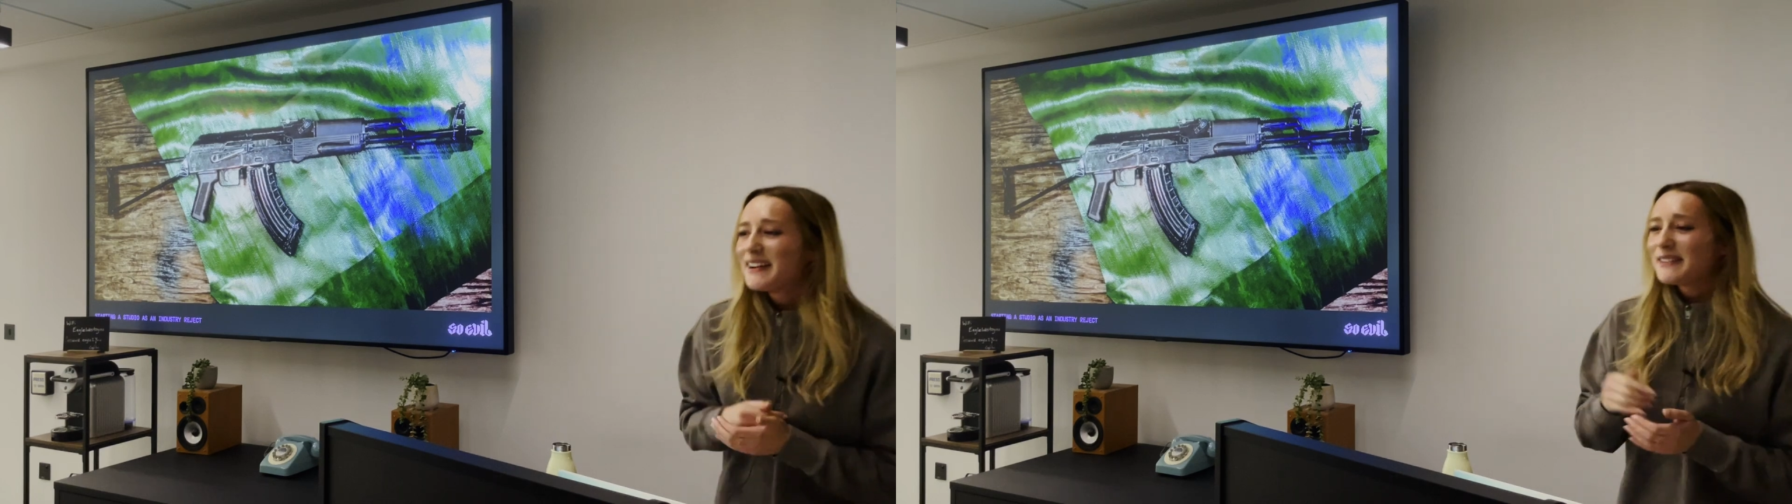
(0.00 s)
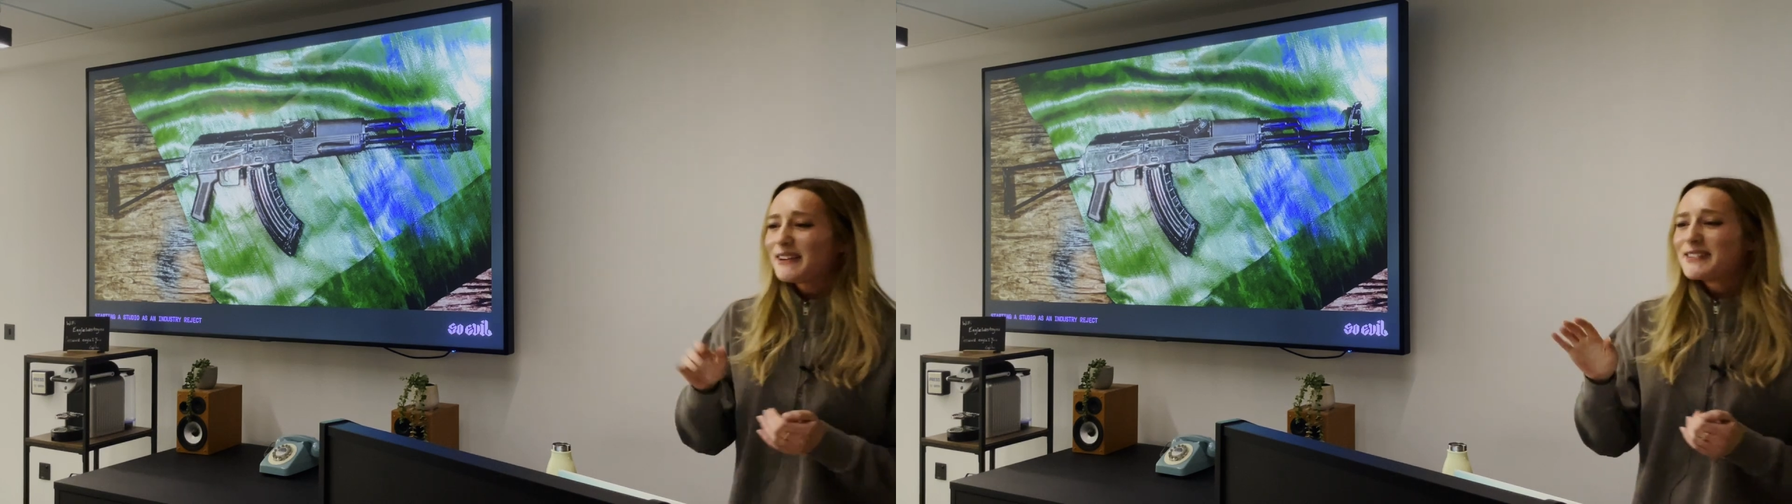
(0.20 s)

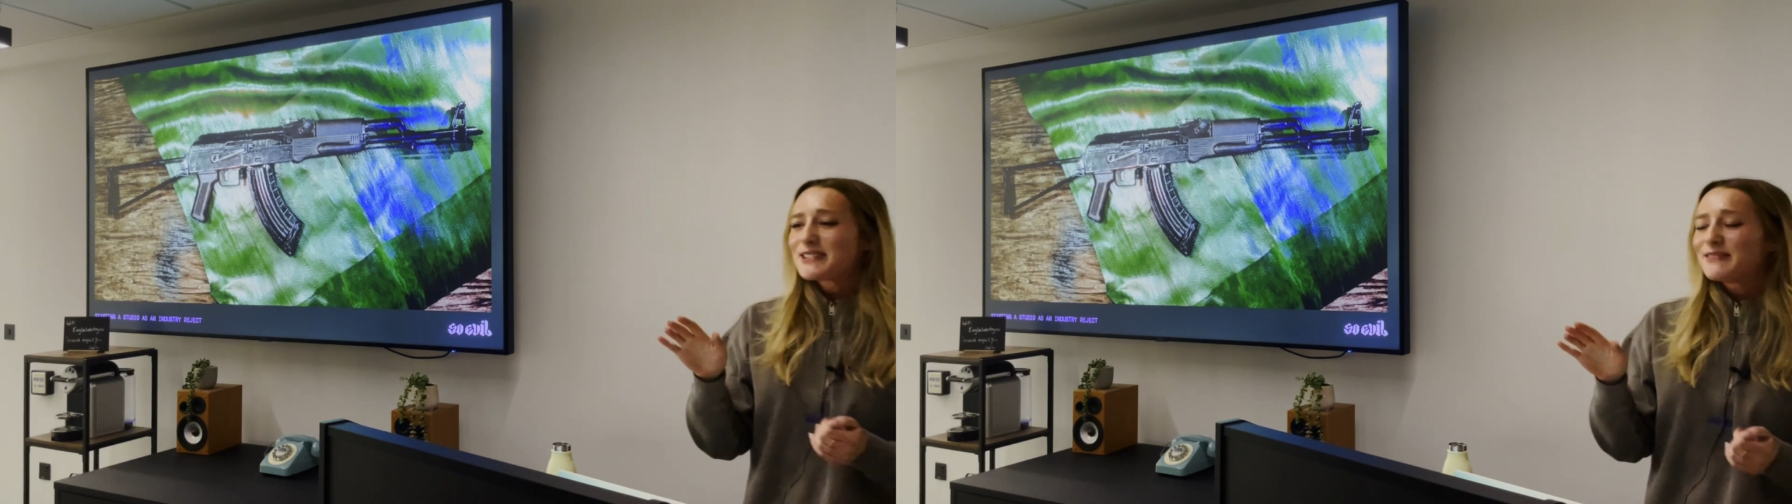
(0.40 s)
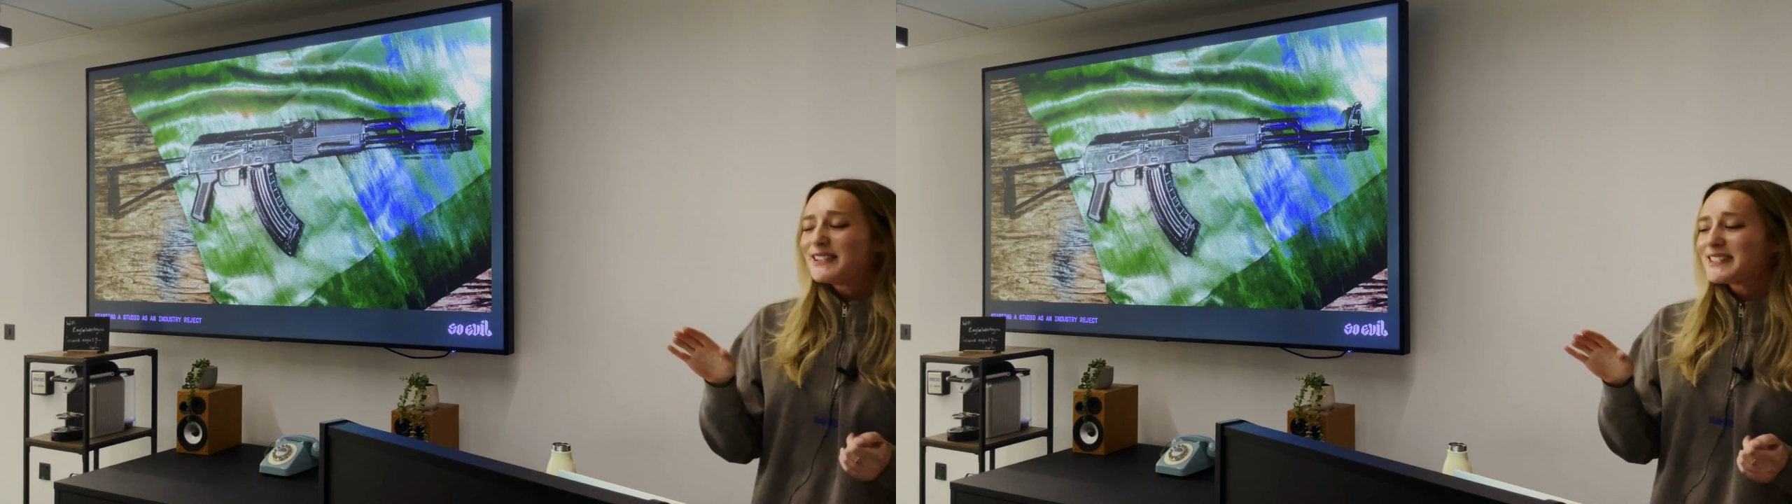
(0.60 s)

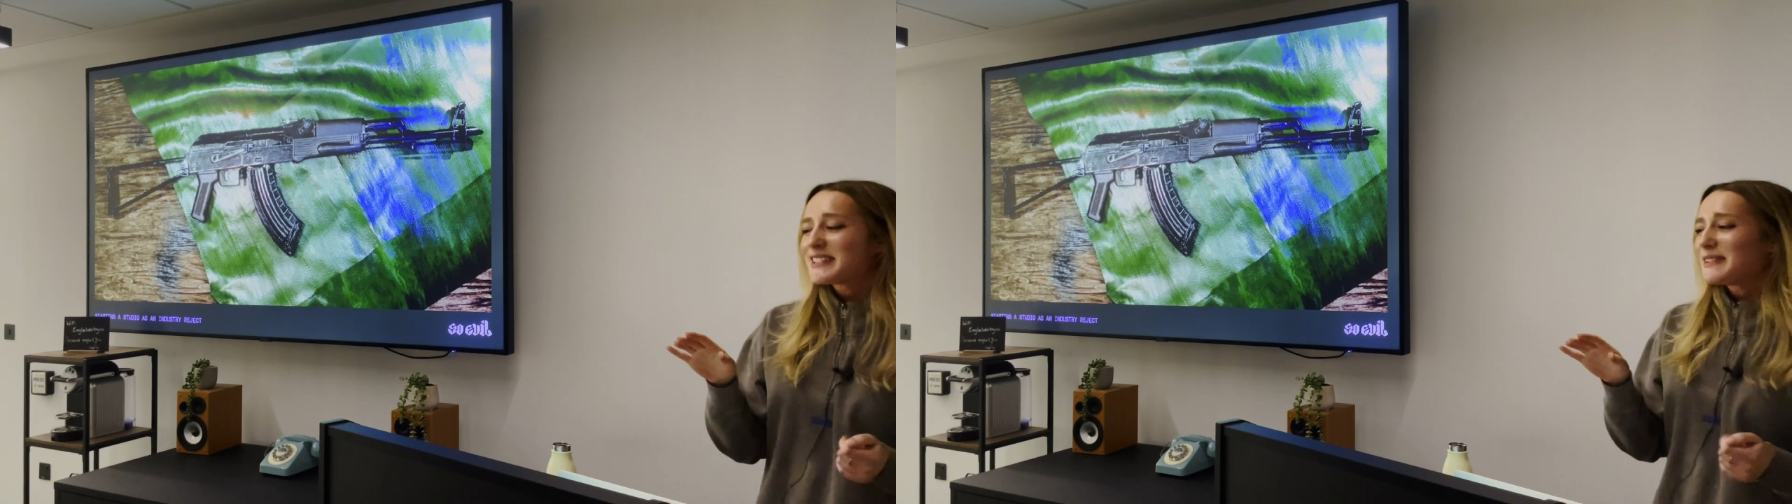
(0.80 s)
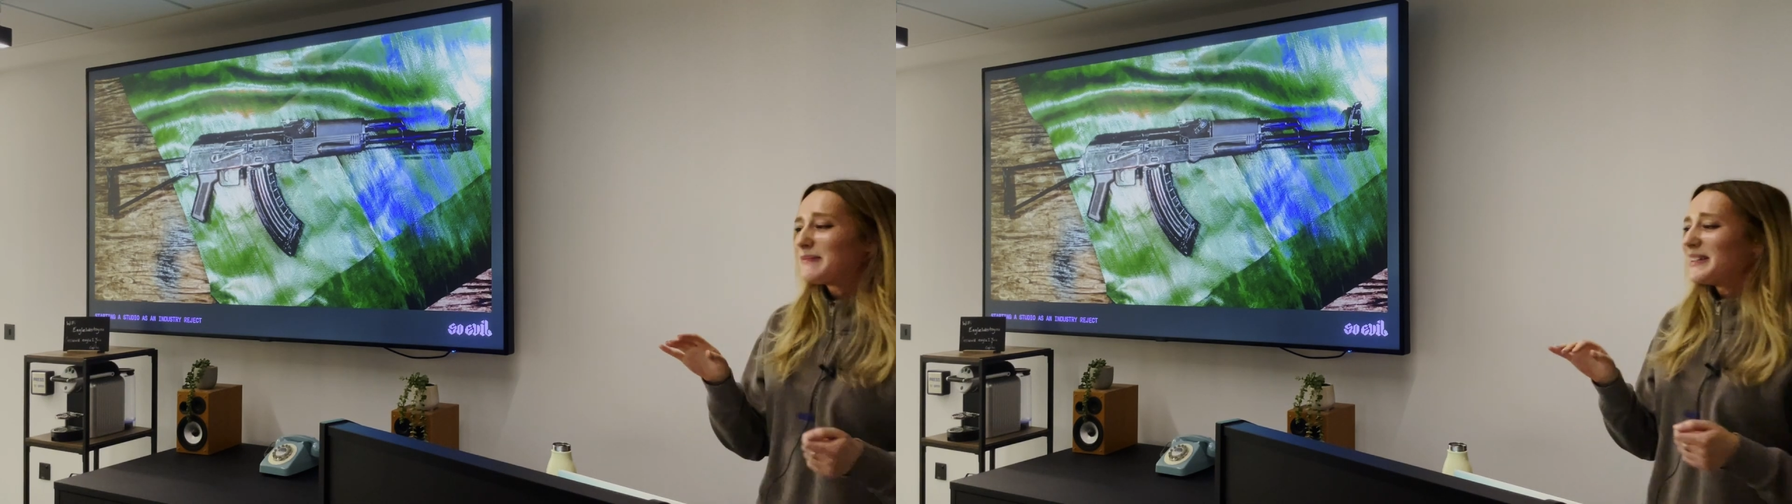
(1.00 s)

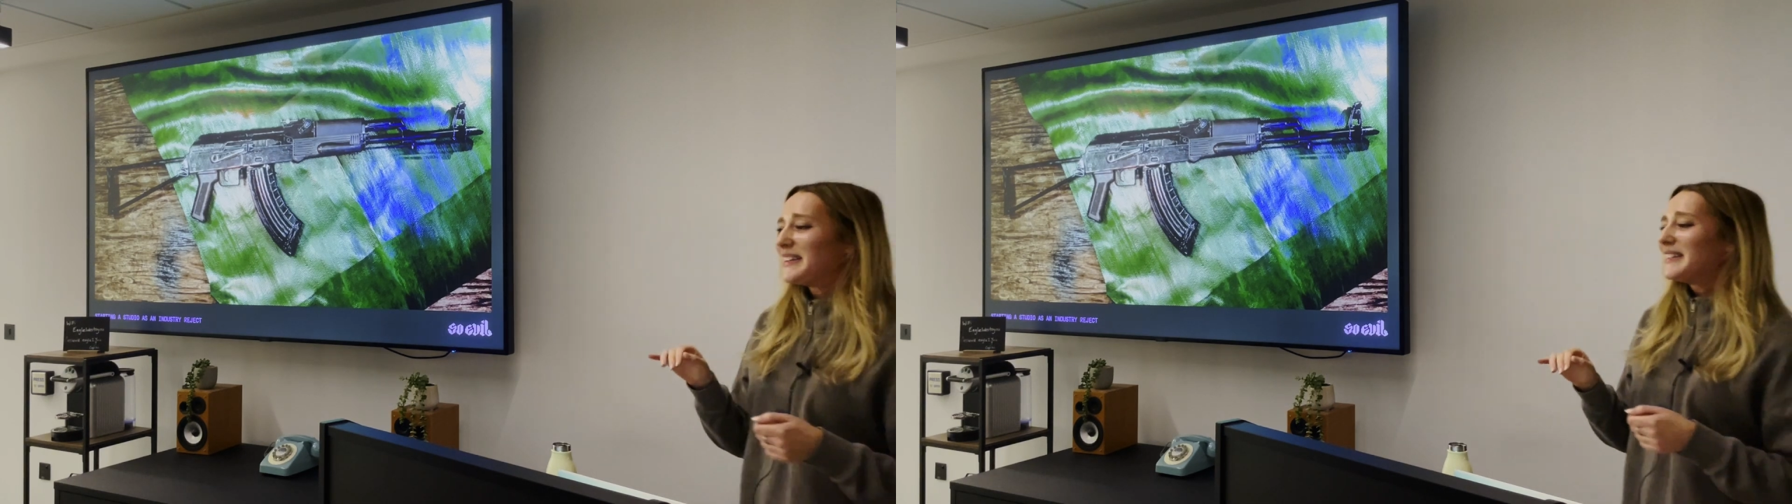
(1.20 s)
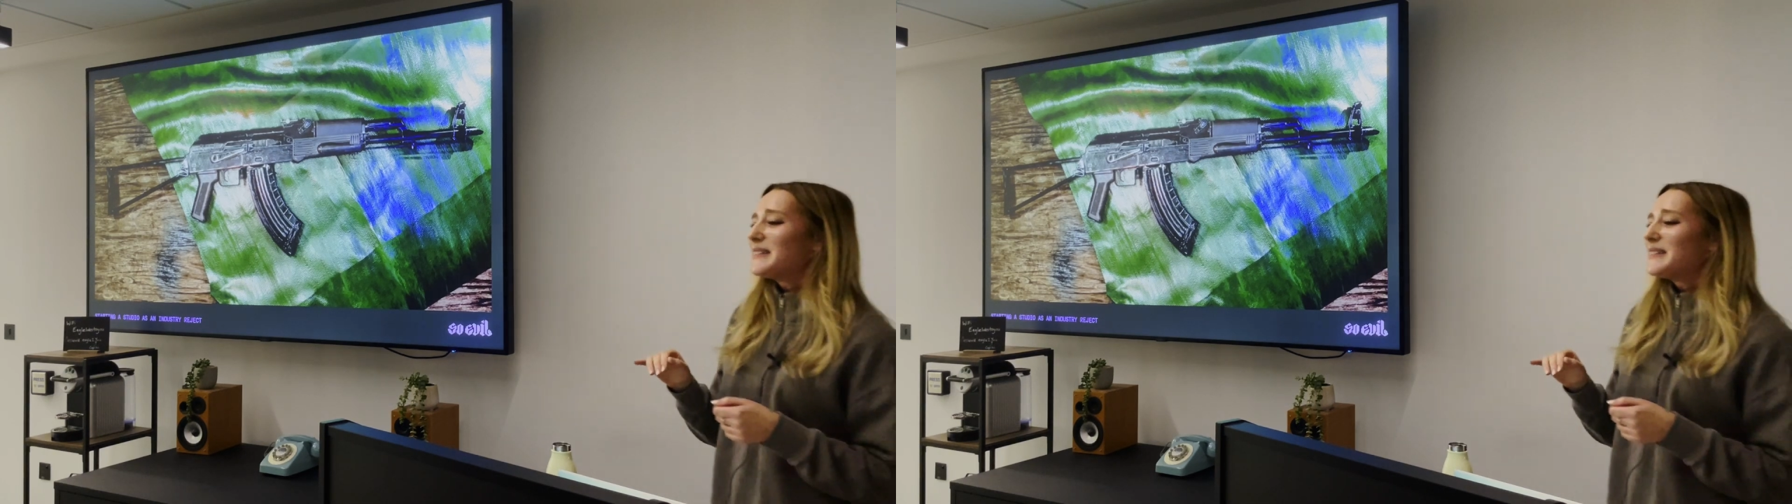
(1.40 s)
controversial opinion.